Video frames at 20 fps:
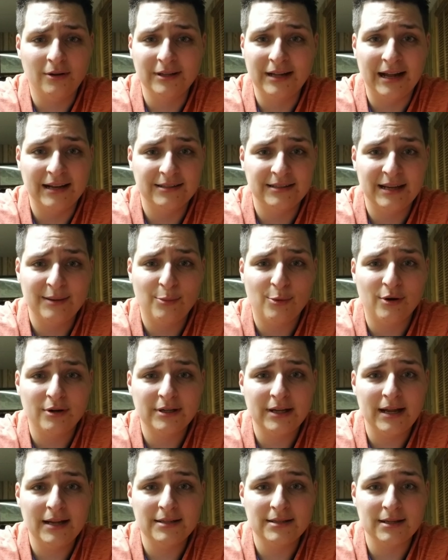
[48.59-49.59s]
got 10 more
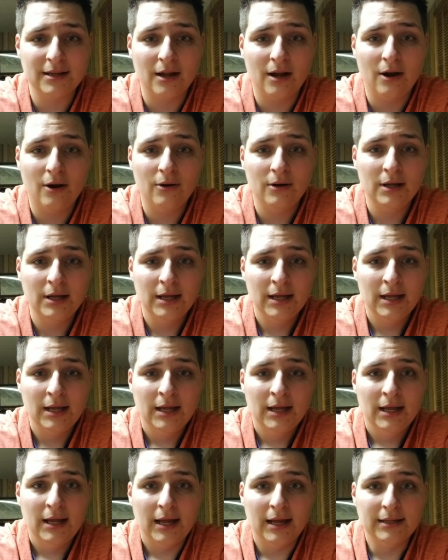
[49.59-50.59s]
days to go,
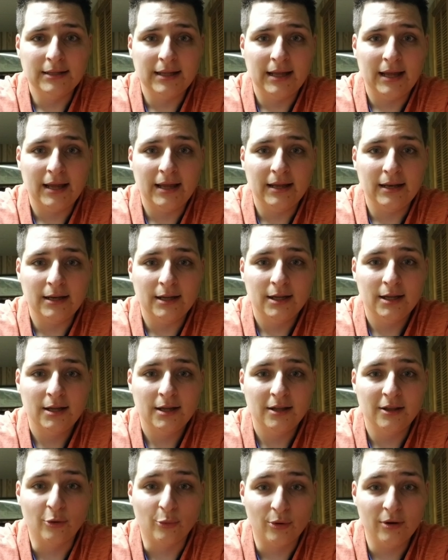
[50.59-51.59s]
and then
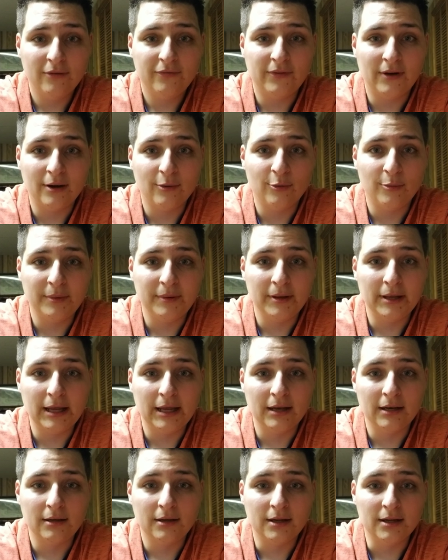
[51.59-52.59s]
the real fun will
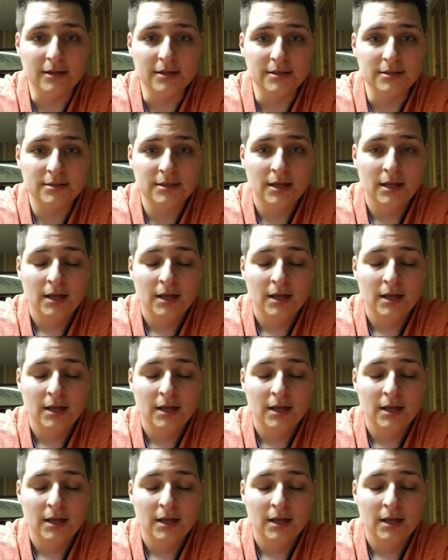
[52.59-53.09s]
begin because